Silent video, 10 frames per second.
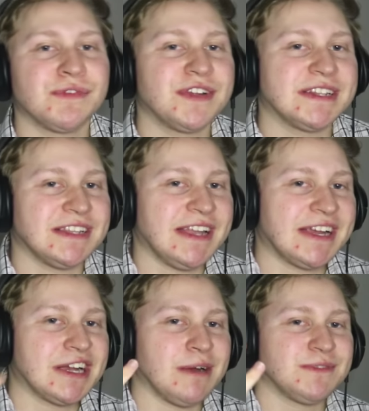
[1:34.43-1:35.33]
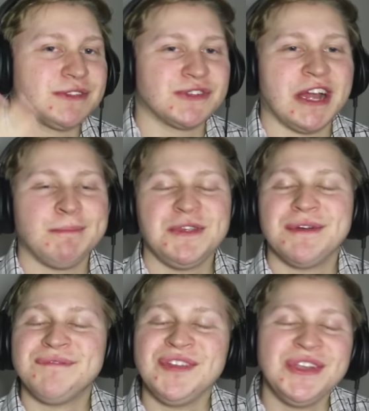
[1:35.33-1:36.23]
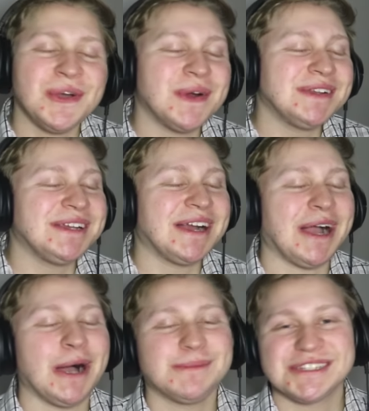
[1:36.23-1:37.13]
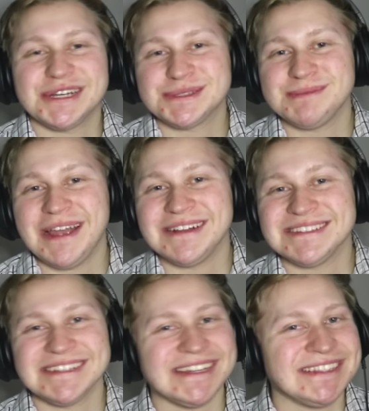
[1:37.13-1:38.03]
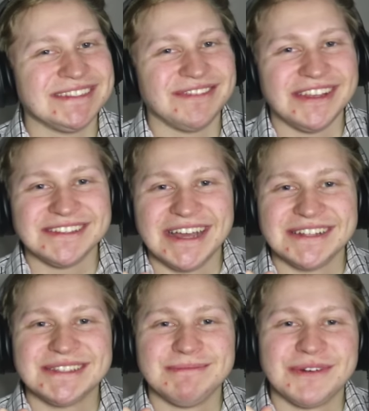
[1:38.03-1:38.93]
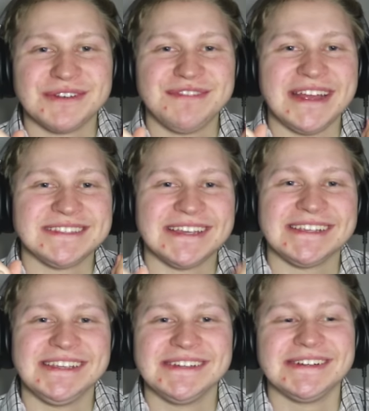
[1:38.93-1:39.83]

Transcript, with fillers: don't forget to like, comment, subscribe. You have no idea how much helps me out to get these videos out to more fans like